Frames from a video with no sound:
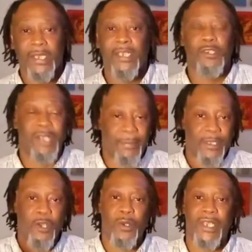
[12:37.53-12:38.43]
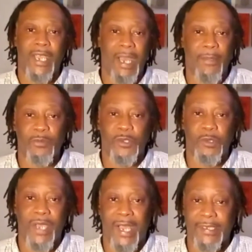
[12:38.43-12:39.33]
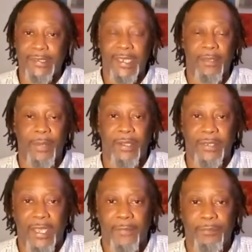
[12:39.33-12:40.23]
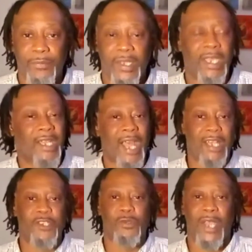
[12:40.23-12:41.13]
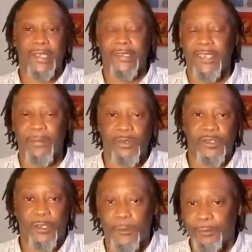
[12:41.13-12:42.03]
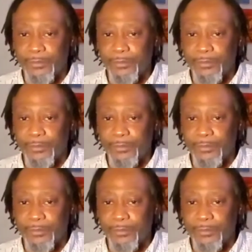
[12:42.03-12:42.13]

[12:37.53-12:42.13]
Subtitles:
you let me know in the comments what you guys think about that and how did you like this episode.